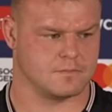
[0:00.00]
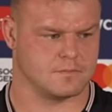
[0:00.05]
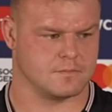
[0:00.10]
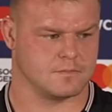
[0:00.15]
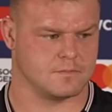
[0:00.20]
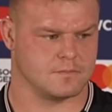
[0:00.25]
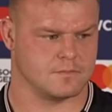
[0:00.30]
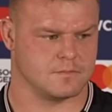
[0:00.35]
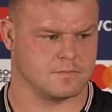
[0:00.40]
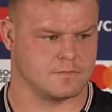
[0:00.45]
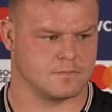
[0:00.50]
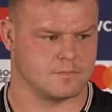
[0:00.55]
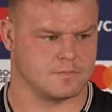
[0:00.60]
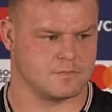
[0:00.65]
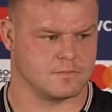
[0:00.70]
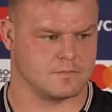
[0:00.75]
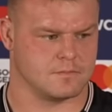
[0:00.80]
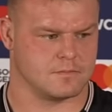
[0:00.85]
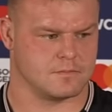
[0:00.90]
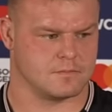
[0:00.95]

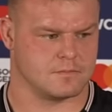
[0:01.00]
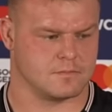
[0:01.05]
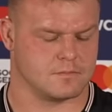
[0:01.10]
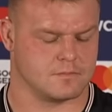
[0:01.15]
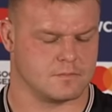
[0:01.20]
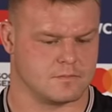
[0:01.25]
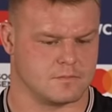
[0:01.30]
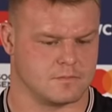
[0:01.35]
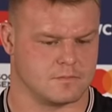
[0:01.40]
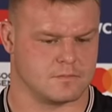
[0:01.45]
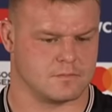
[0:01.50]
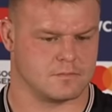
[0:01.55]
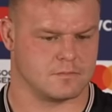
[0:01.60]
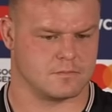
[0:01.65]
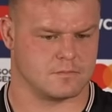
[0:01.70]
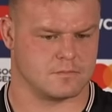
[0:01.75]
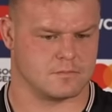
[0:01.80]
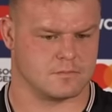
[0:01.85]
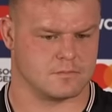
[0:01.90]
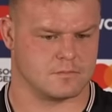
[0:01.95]

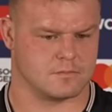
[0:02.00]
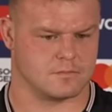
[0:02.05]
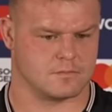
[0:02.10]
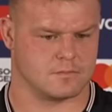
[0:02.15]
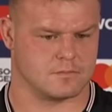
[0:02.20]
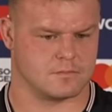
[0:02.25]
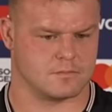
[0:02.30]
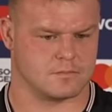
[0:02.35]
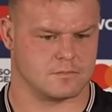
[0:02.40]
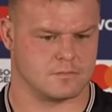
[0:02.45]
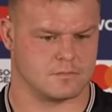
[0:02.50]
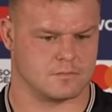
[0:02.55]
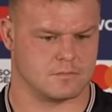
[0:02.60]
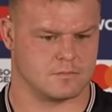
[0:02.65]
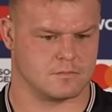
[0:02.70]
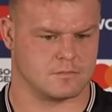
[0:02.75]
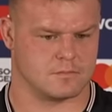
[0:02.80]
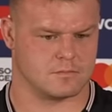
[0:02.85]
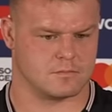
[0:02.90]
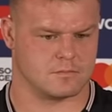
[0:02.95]

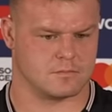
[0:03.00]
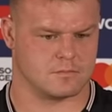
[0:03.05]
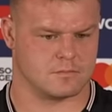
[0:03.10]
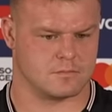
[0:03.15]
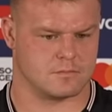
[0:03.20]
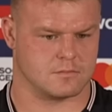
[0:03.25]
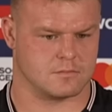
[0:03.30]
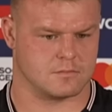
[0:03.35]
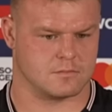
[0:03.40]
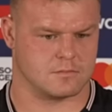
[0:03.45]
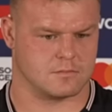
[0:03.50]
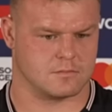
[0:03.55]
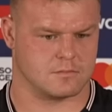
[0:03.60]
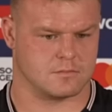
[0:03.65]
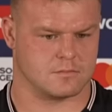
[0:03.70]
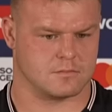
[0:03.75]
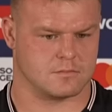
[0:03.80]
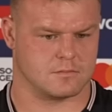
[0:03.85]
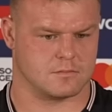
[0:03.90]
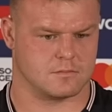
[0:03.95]

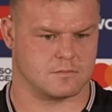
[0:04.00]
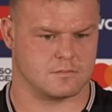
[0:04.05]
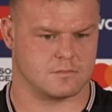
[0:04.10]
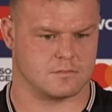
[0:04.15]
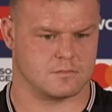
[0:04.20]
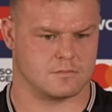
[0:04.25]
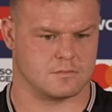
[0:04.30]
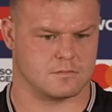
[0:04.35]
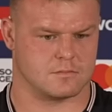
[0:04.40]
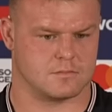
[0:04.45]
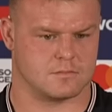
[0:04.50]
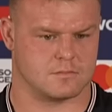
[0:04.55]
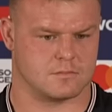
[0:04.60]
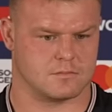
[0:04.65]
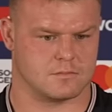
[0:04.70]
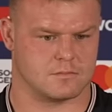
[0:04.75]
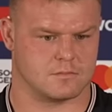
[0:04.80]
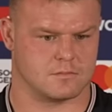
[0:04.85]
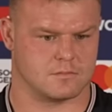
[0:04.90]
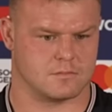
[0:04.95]

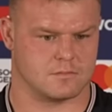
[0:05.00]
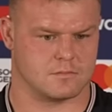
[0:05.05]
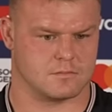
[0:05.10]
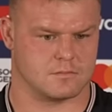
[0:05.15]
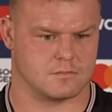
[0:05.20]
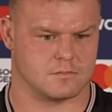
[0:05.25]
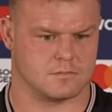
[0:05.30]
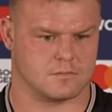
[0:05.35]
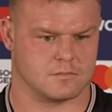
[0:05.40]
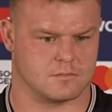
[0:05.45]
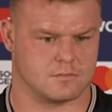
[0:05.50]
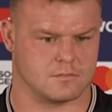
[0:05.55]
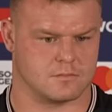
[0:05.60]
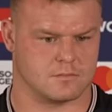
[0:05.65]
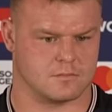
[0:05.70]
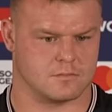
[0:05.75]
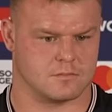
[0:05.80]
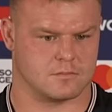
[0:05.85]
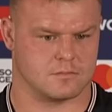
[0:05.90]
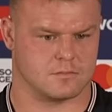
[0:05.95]

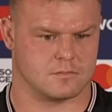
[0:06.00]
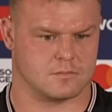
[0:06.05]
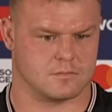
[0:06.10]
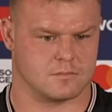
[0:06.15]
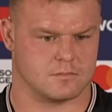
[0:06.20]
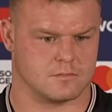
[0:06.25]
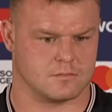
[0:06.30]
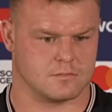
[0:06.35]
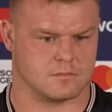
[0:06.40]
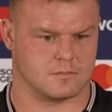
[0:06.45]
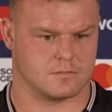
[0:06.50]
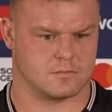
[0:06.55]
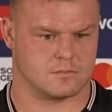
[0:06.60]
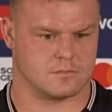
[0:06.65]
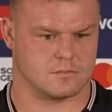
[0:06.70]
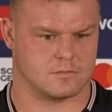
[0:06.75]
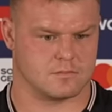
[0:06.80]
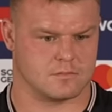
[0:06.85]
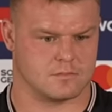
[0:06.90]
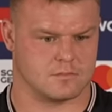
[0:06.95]

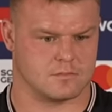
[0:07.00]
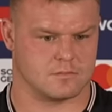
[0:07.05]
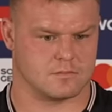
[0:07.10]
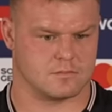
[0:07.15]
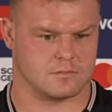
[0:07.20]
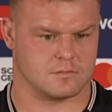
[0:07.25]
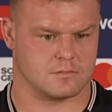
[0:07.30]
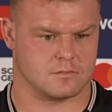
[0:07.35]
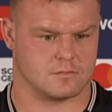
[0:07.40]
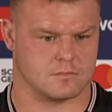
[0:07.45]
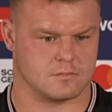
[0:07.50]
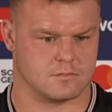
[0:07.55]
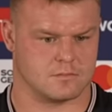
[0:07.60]
This person isn't speaking.